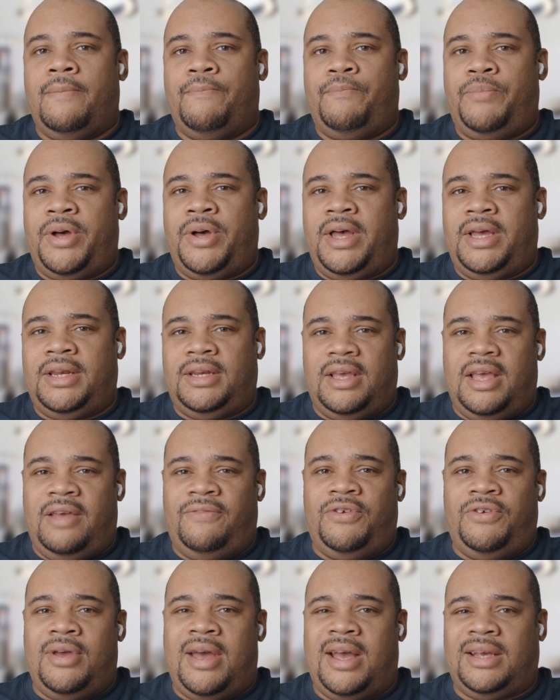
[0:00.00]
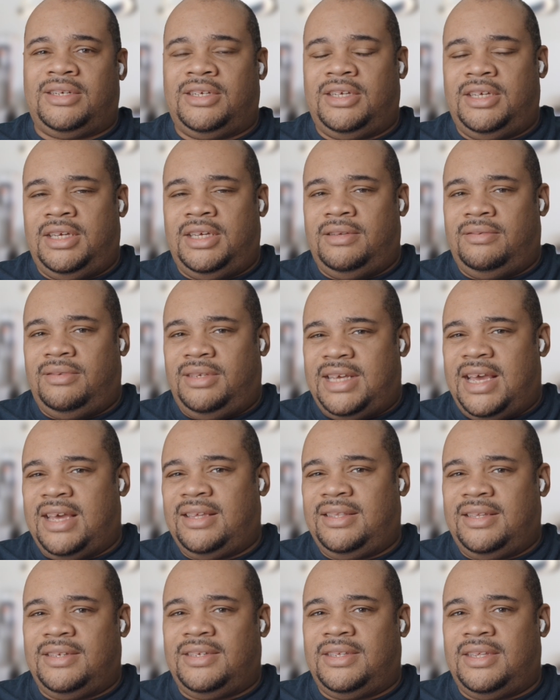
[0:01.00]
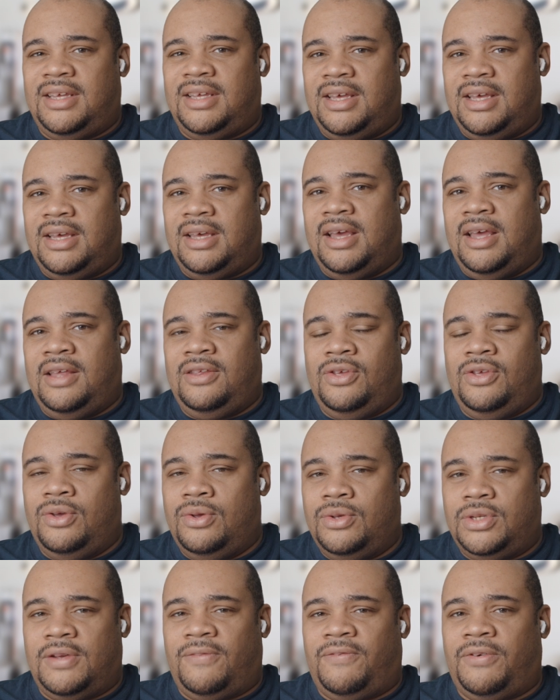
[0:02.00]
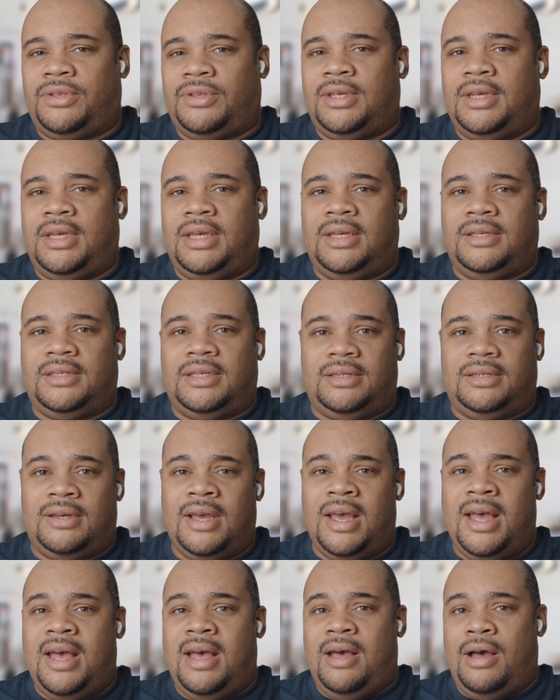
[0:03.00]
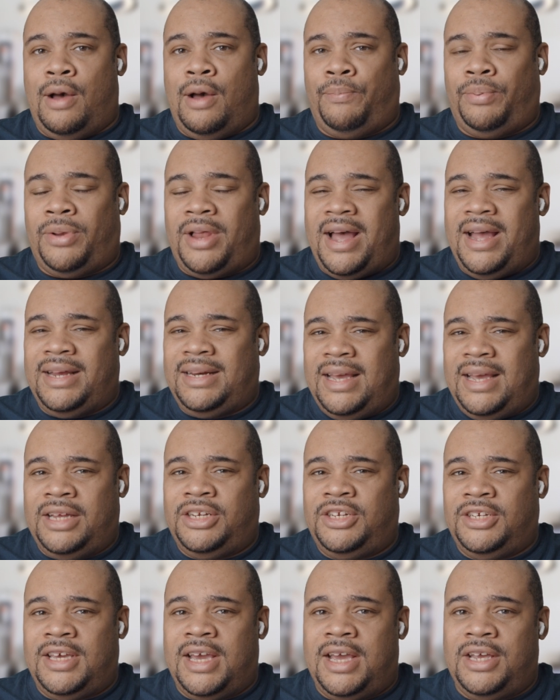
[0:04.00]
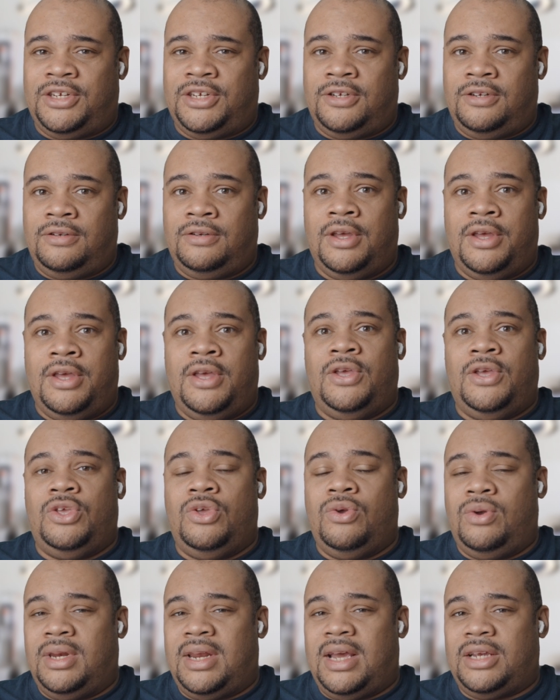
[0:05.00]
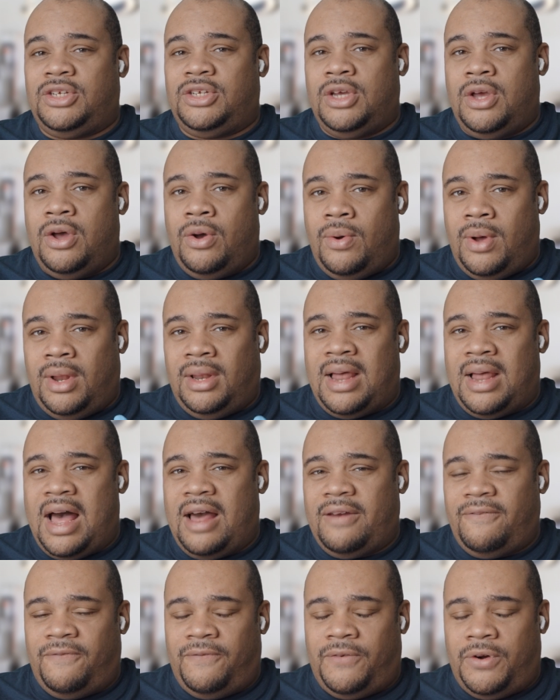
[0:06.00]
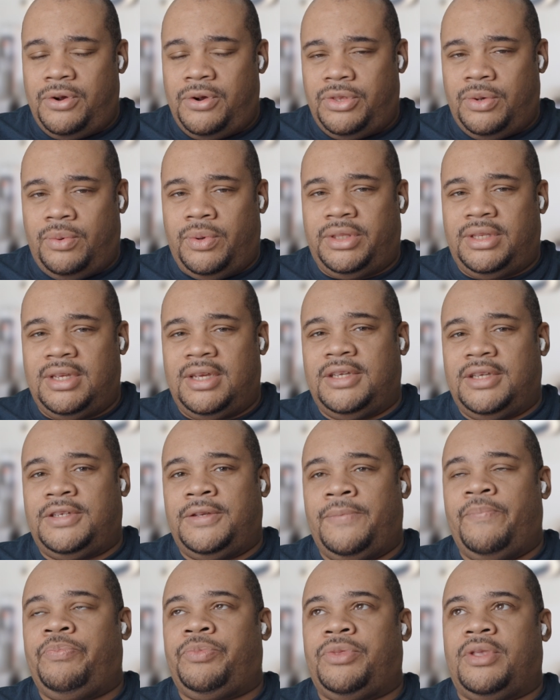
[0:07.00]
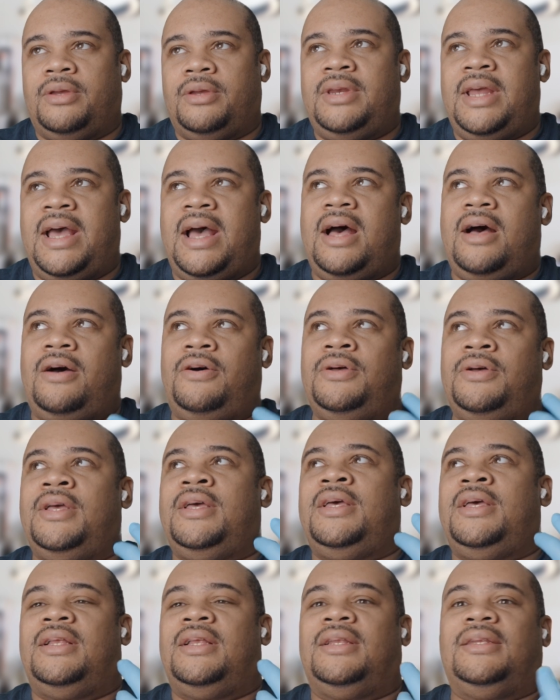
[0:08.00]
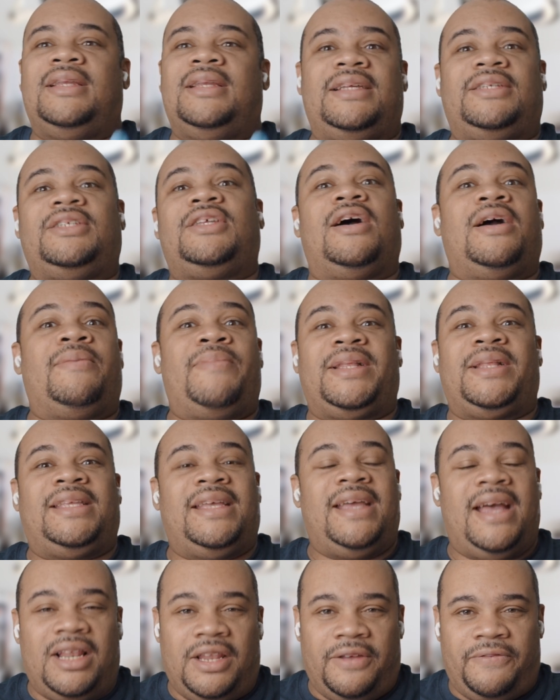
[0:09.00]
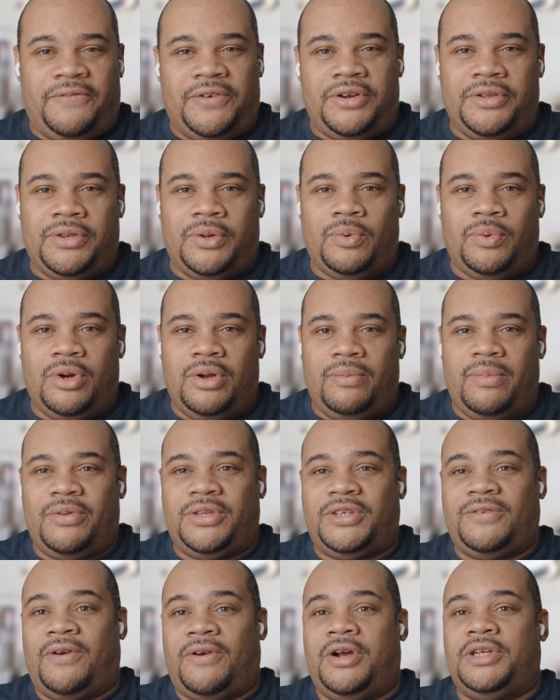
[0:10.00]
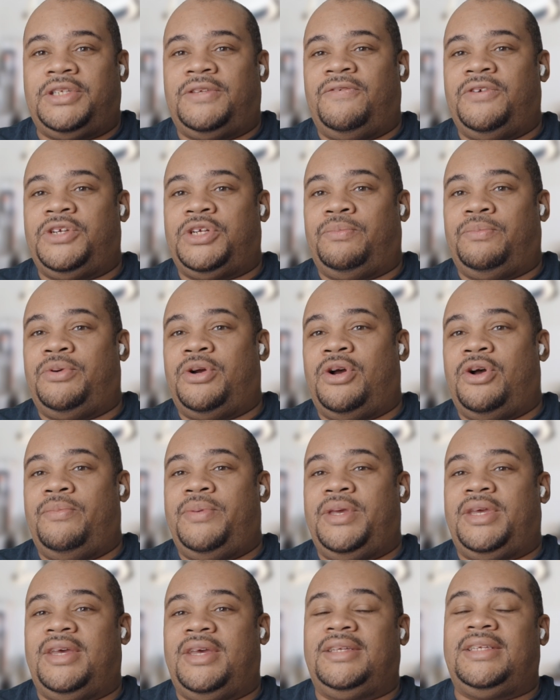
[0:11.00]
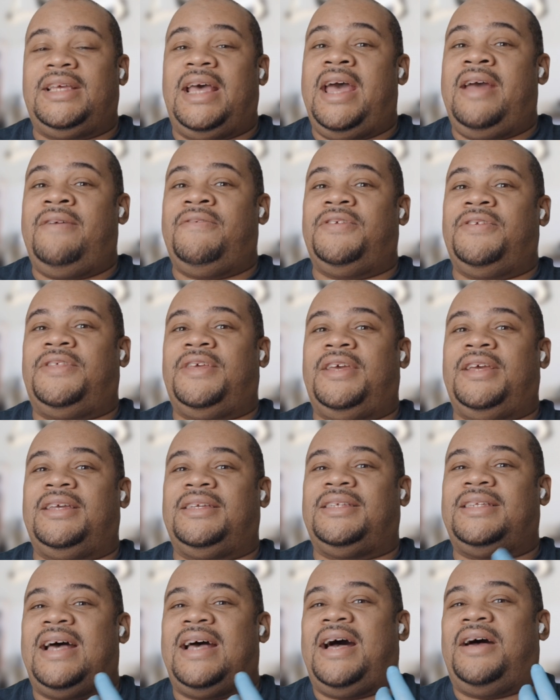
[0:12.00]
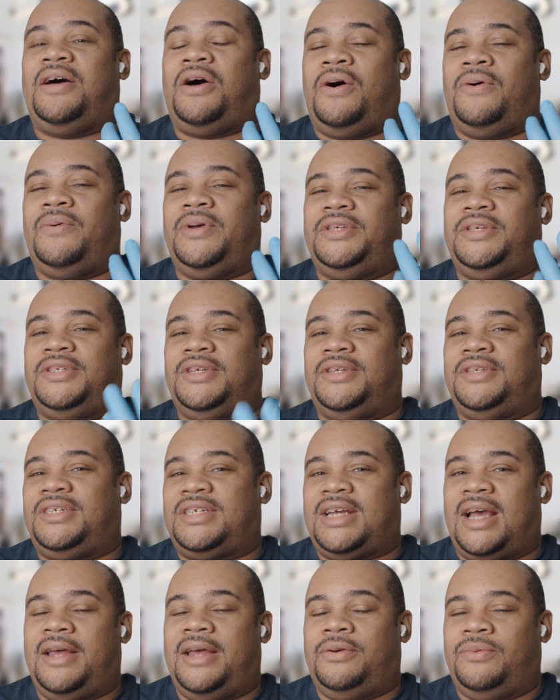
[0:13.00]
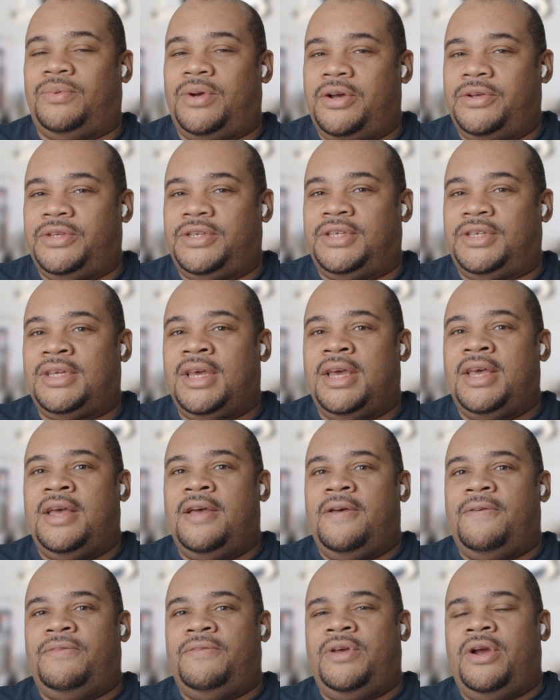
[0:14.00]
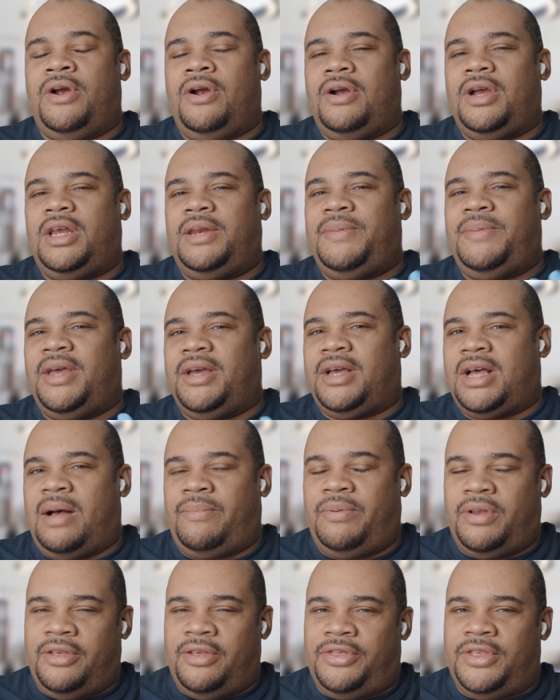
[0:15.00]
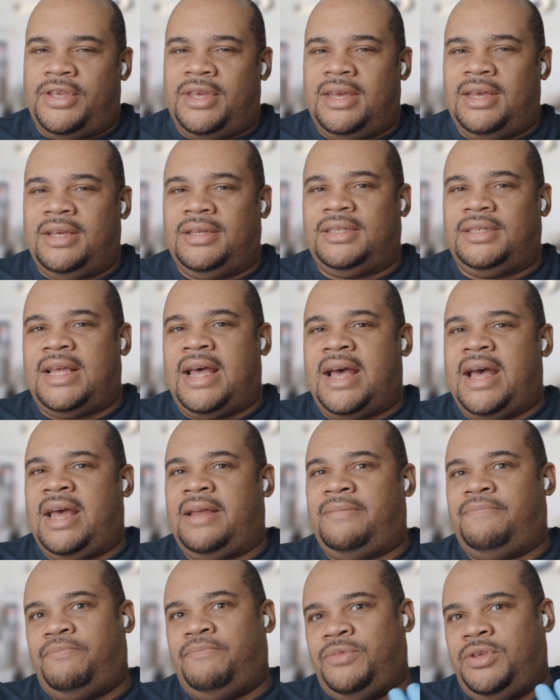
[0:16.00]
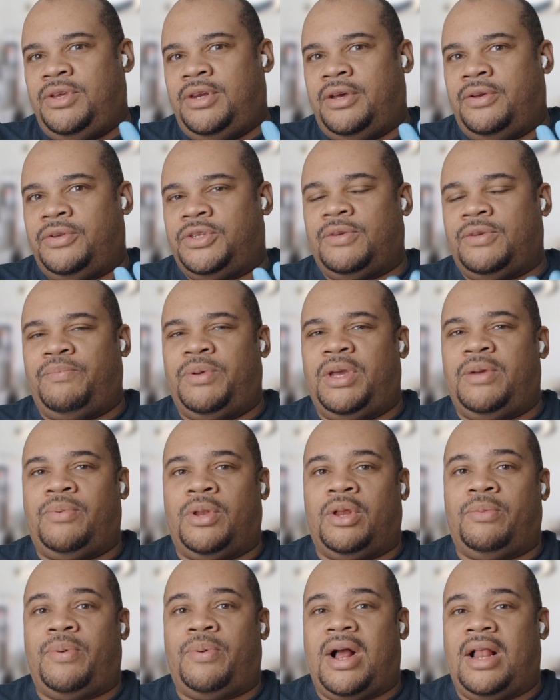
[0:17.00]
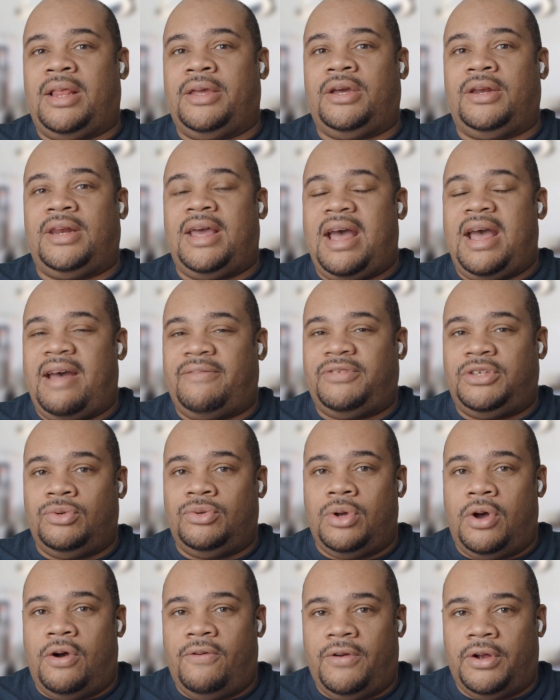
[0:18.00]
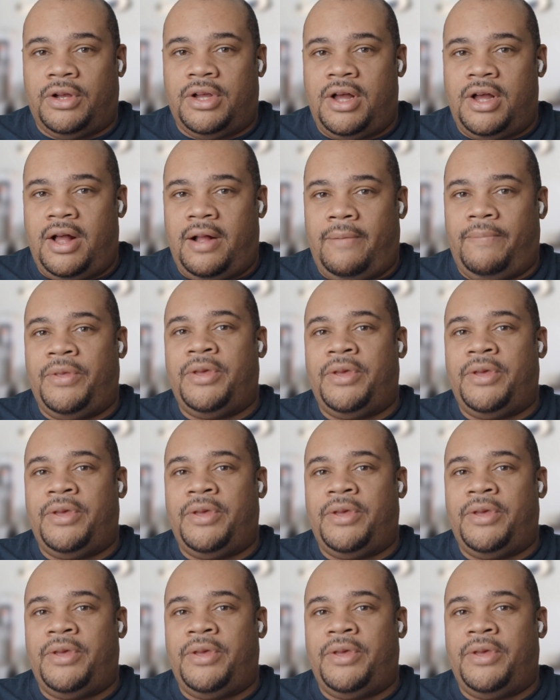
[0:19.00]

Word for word: But if you actually take this thing and use it for things and apply it to education, you can actually go a lot further with this. Now, let's talk about the elephant in the room as far as the Vision Pro, because everything is not always sunshine and roses. There are going to be a couple of things that, you know, some people are probably going to have to overcome.